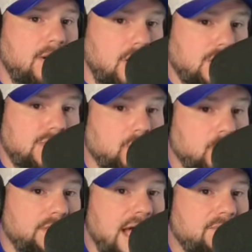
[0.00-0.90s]
Also
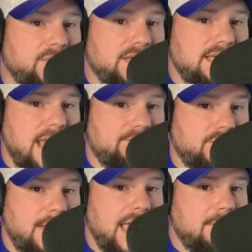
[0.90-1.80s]
ruled out for this game for
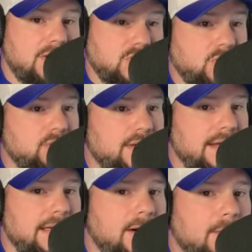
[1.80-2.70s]
Miami is Julian
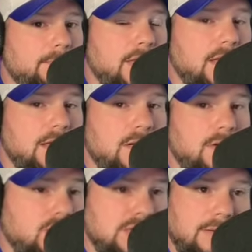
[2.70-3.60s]
Hill,
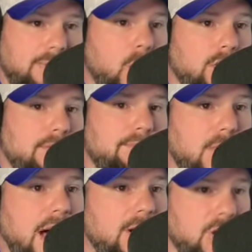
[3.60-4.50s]
who's an important
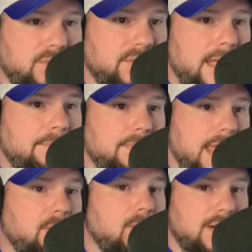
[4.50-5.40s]
blocker for them.
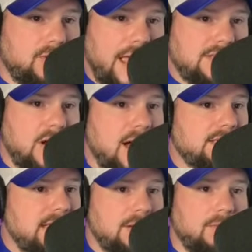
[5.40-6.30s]
They run crack
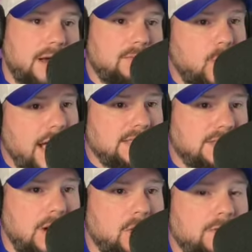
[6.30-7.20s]
toss. They run wide
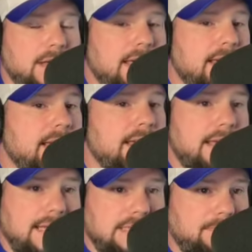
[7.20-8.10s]
zone.
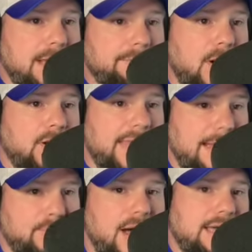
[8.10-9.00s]
He's a big part of
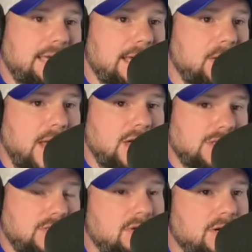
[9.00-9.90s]
that blocking
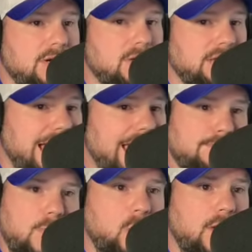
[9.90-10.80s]
equation, so they're going to rely
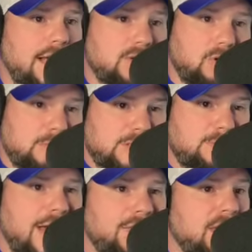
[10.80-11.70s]
more on Durham
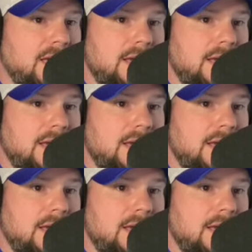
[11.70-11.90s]
Smythe